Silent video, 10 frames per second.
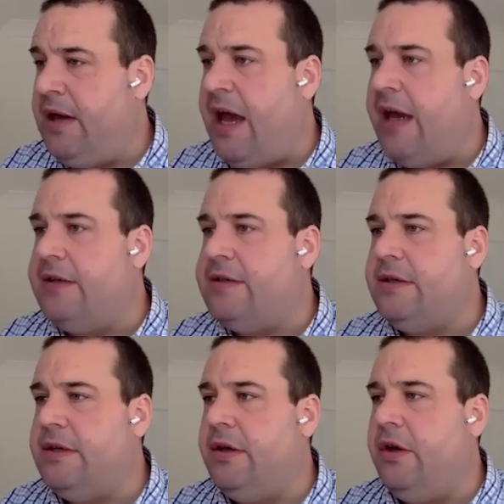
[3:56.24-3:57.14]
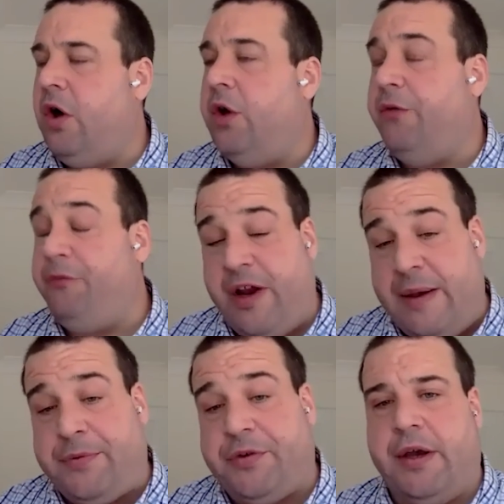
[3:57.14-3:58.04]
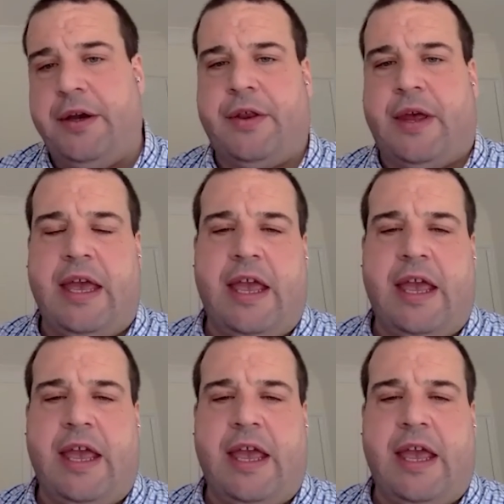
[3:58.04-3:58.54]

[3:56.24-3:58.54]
And on the flip side of that,